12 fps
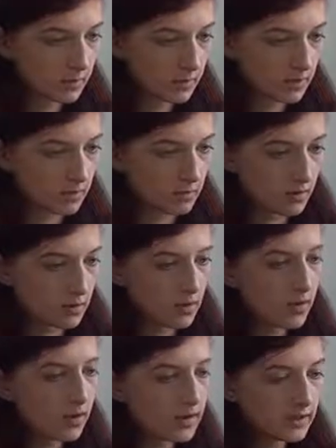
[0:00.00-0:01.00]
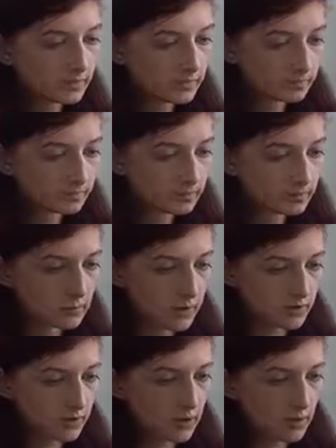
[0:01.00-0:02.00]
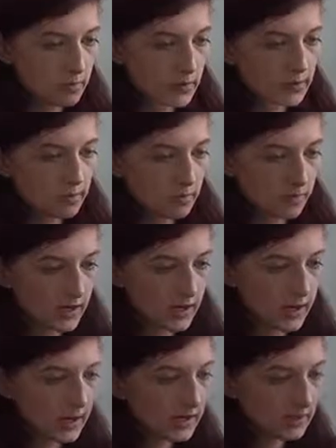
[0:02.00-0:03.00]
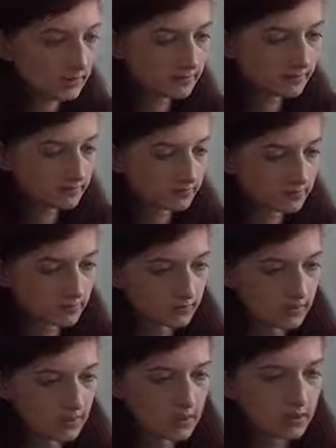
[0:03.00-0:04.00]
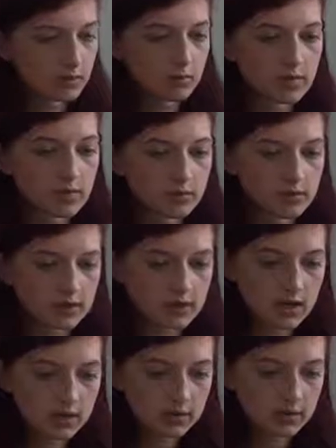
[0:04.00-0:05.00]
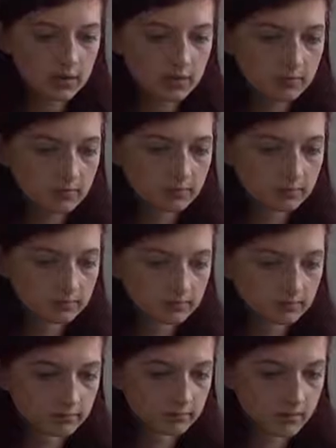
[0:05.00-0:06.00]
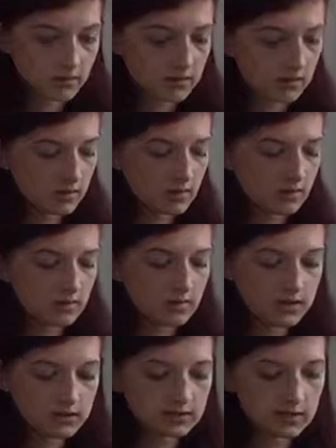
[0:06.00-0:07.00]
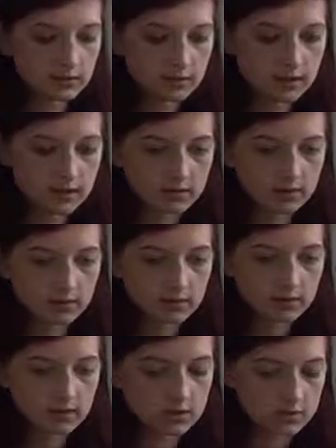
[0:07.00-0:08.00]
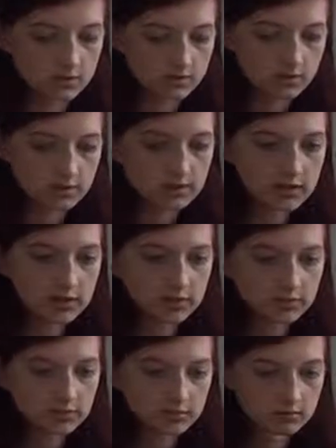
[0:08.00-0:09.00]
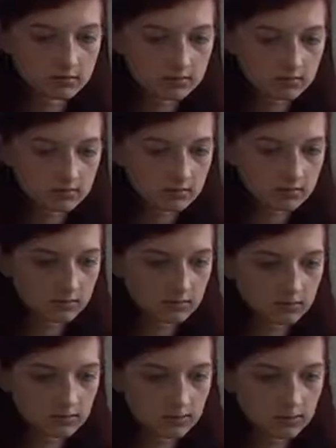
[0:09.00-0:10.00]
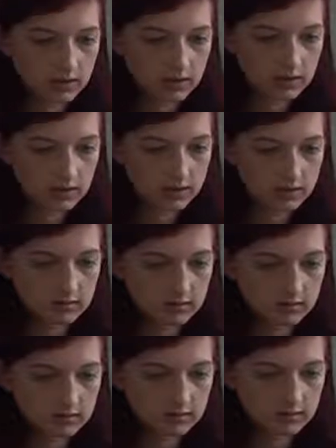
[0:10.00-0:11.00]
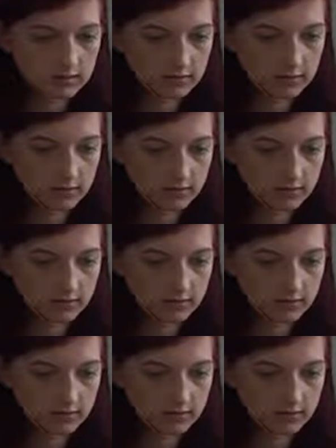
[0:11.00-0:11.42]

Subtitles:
Go to our coin, press open, okay. Wait for it to upload. While it's uploading, you can choose 50 and 50.